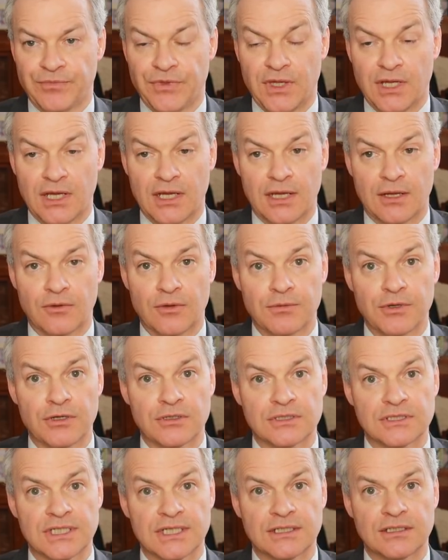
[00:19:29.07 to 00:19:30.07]
Now
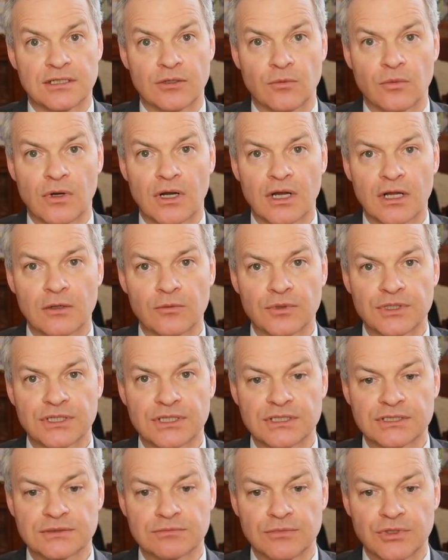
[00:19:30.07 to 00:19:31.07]
opponent taking a while with
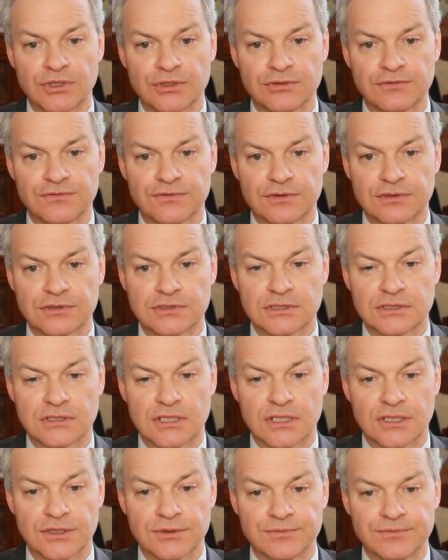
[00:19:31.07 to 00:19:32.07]
this move,
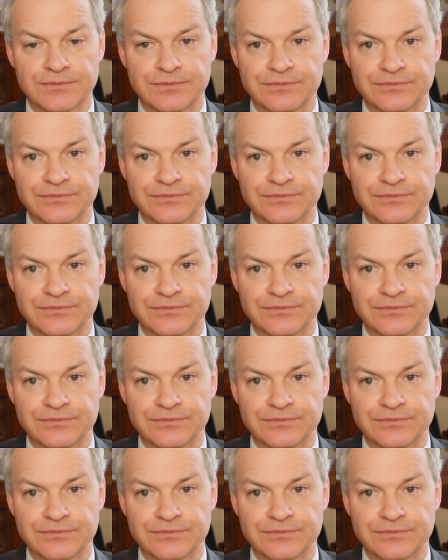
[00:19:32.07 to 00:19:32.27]
so